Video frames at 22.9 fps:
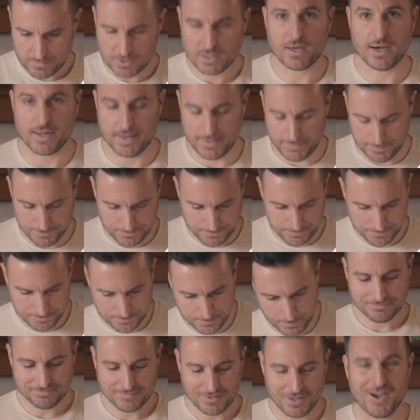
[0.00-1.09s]
got it.
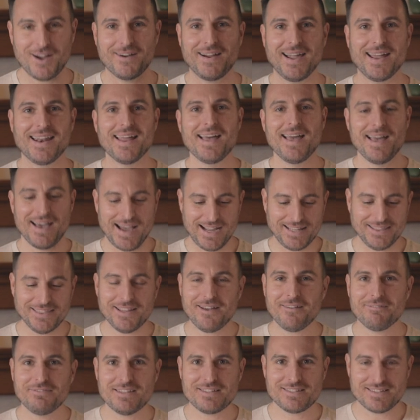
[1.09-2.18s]
All right, I
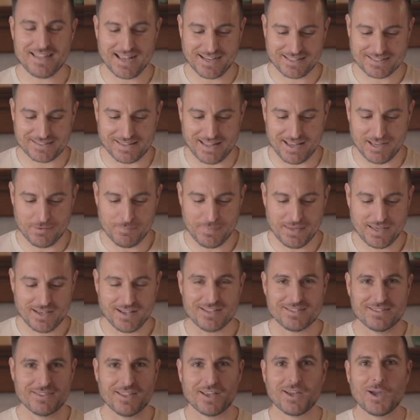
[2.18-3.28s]
love this next slide
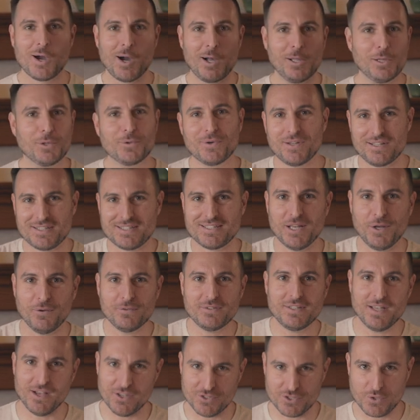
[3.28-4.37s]
because the color
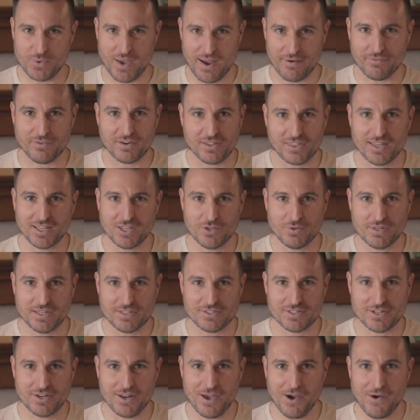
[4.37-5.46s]
itself tells you everything you need
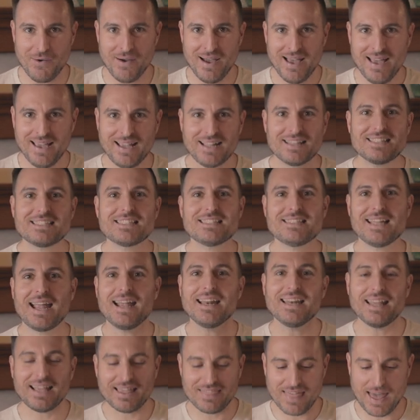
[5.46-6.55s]
to know. It's
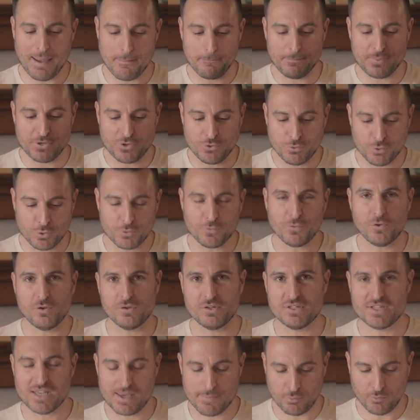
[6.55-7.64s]
staining that beautiful
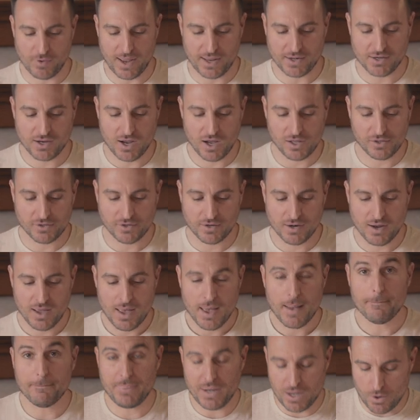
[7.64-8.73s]
deep red color,
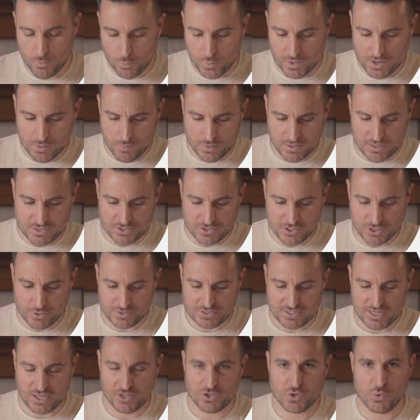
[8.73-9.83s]
but what I wanna do is
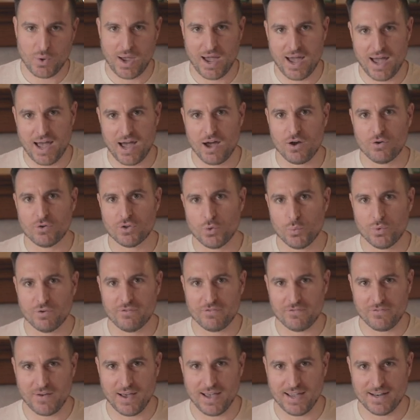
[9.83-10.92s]
tell you how you would
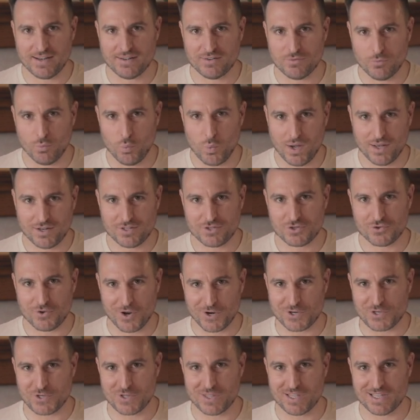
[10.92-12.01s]
find what
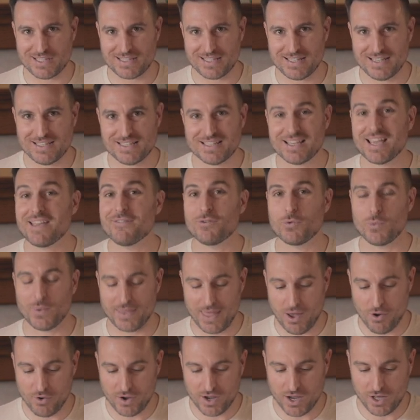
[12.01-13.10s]
structure this is even
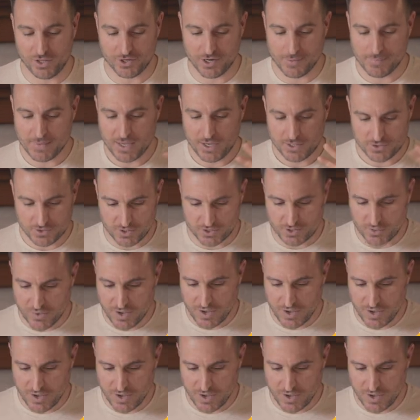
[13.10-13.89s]
without color. So let's go